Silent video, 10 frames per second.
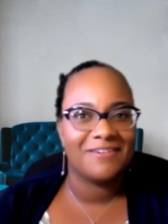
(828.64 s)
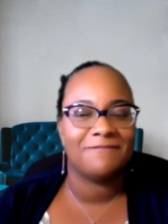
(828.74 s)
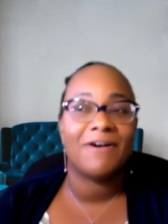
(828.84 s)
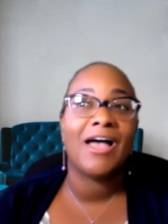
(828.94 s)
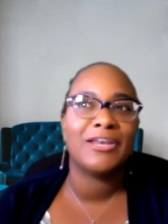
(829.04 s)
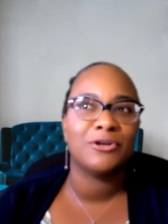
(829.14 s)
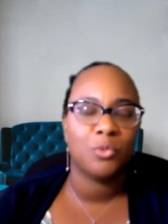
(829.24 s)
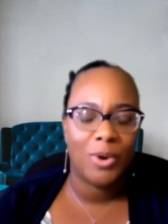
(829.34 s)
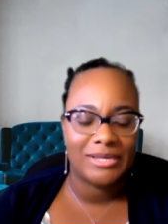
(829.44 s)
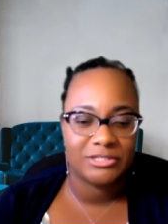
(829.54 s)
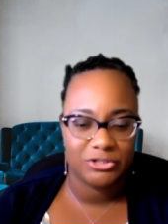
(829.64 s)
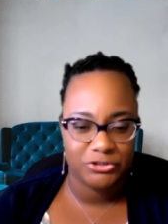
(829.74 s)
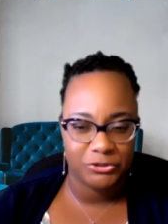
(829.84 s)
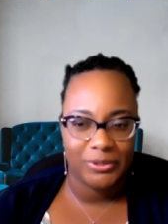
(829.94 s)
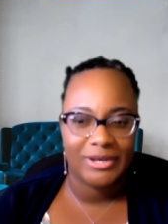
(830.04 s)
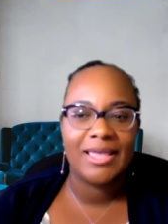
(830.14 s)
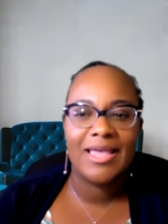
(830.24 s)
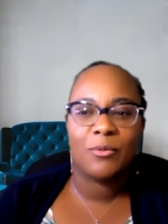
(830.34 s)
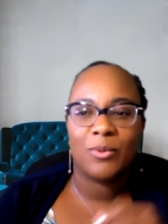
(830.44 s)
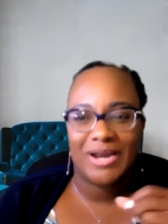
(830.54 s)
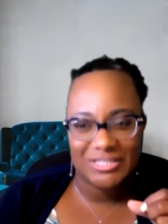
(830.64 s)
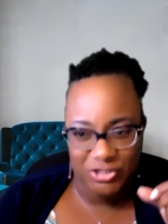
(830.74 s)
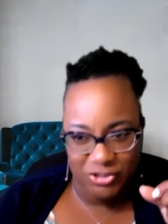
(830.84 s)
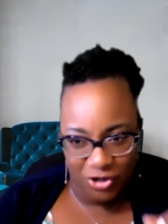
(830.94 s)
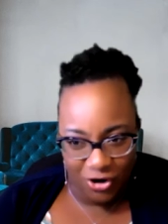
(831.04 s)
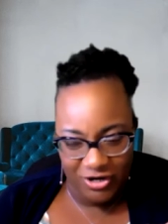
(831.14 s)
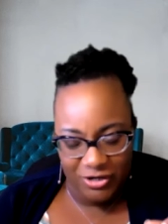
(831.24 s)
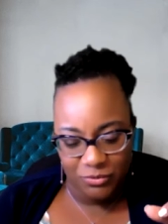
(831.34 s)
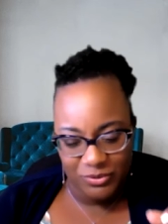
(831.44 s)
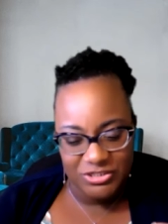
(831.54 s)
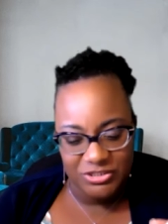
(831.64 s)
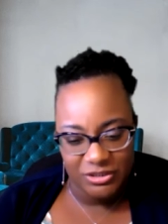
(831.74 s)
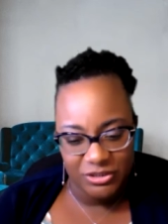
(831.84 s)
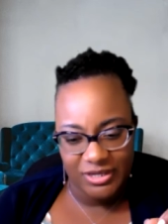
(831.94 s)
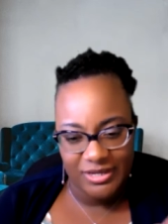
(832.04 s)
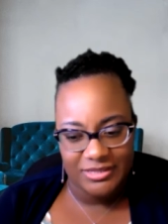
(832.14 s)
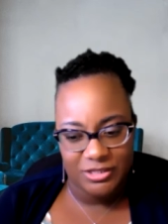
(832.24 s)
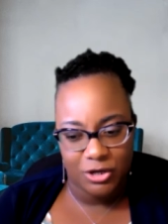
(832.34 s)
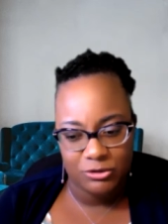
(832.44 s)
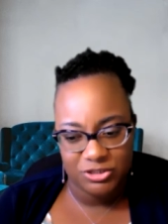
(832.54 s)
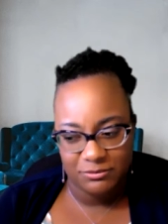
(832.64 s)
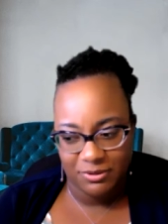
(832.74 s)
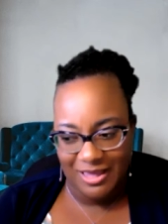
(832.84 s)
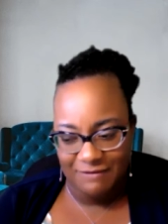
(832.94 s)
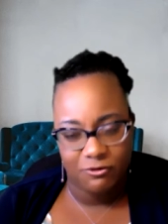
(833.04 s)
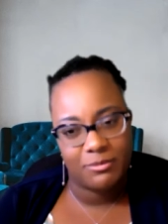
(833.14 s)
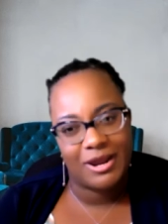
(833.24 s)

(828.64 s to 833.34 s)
find a way to do it. When I started originally looking at the coaching platform,